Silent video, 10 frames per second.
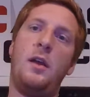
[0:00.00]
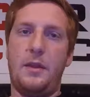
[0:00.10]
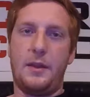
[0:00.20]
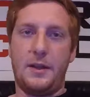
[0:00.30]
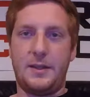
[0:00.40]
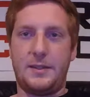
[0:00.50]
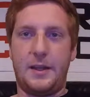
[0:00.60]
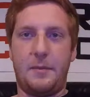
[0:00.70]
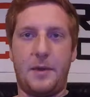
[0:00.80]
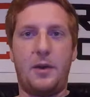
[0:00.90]
The nice thing
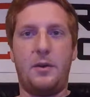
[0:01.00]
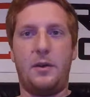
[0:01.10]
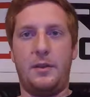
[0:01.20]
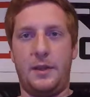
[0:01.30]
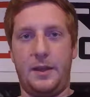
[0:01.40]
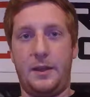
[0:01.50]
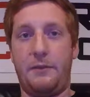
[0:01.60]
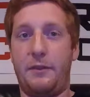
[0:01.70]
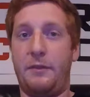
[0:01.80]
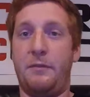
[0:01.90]
about the
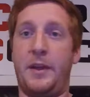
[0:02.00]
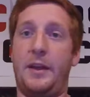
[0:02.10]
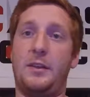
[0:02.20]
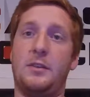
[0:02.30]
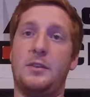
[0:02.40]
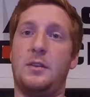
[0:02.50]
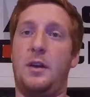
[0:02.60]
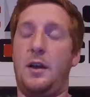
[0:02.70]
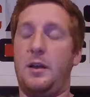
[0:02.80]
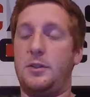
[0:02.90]
11-vane
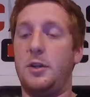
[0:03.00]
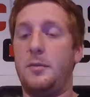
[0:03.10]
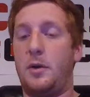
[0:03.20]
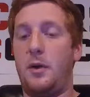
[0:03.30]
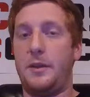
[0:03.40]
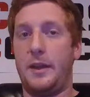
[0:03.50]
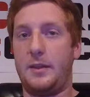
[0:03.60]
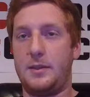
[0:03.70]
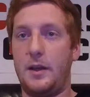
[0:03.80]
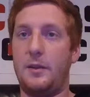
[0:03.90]
turbo on the
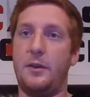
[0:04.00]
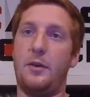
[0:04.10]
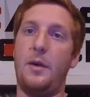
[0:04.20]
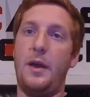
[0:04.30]
SI though